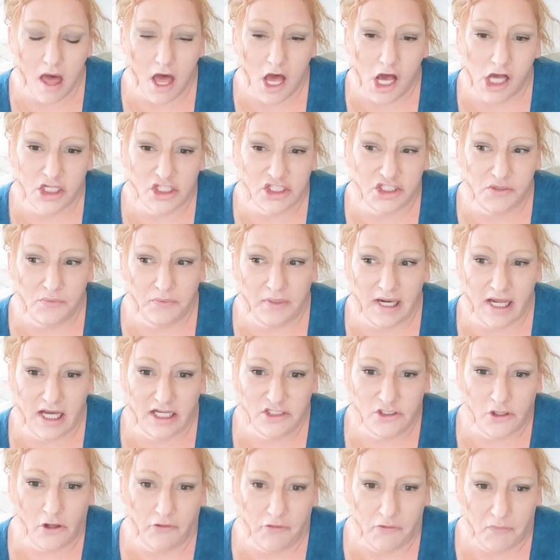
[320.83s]
So when I
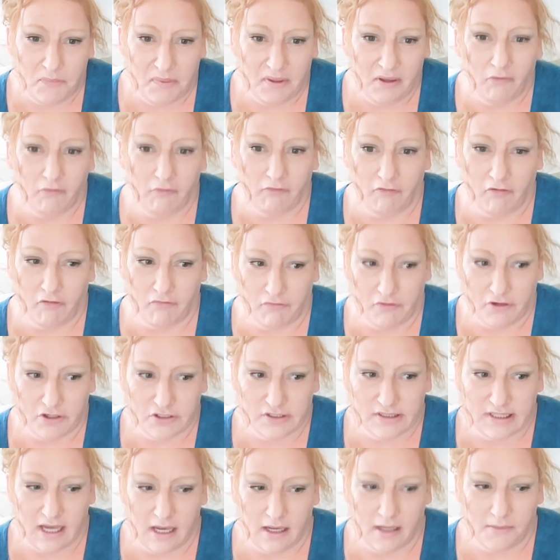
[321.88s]
took the pill for the
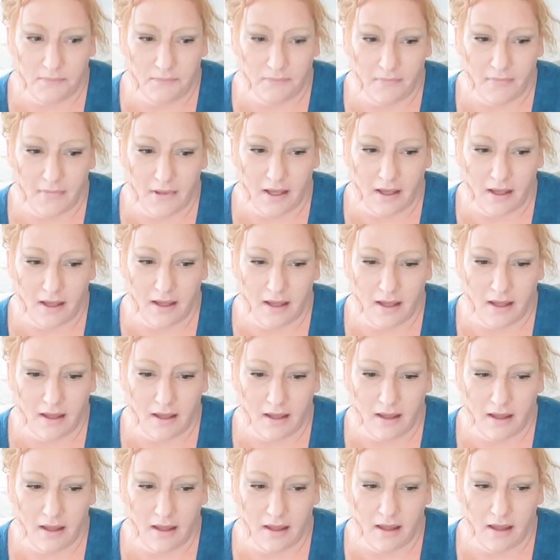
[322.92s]
first time,
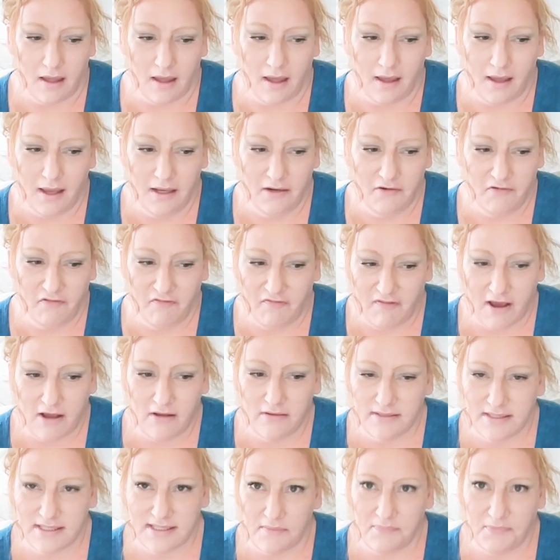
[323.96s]
I had
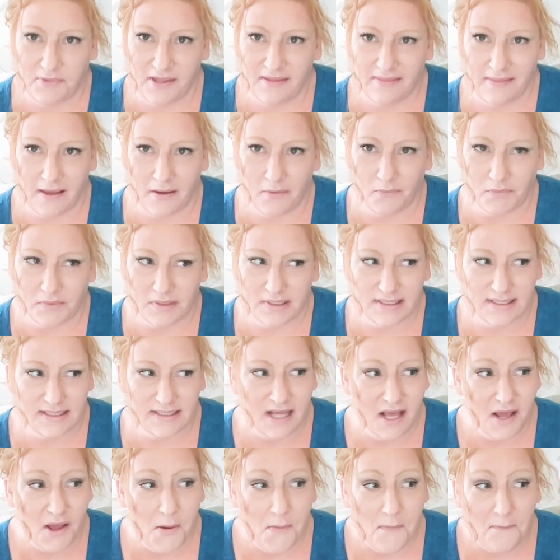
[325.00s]
found something that was
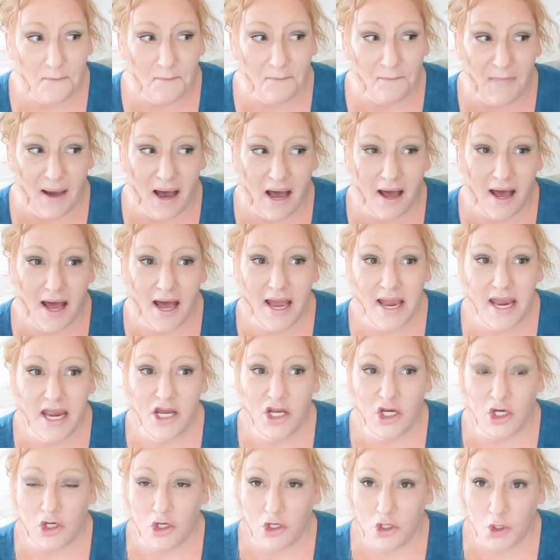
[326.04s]
my
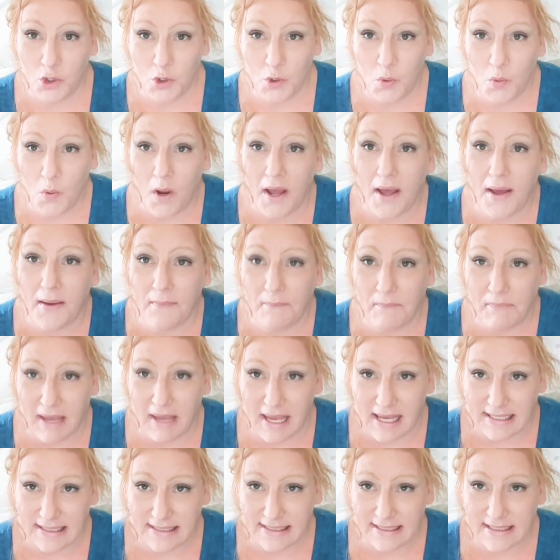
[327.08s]
new
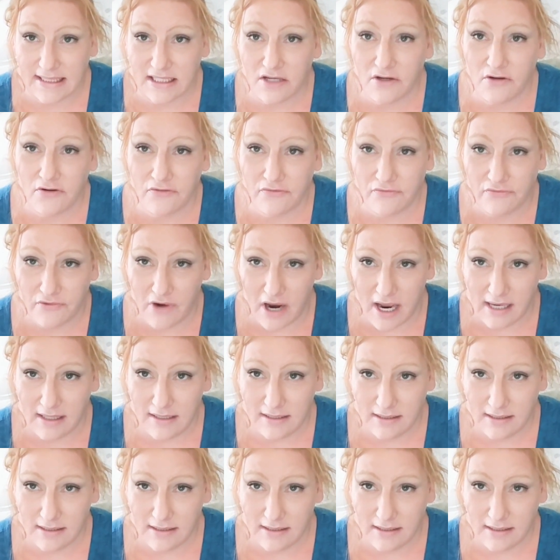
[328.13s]
best friend.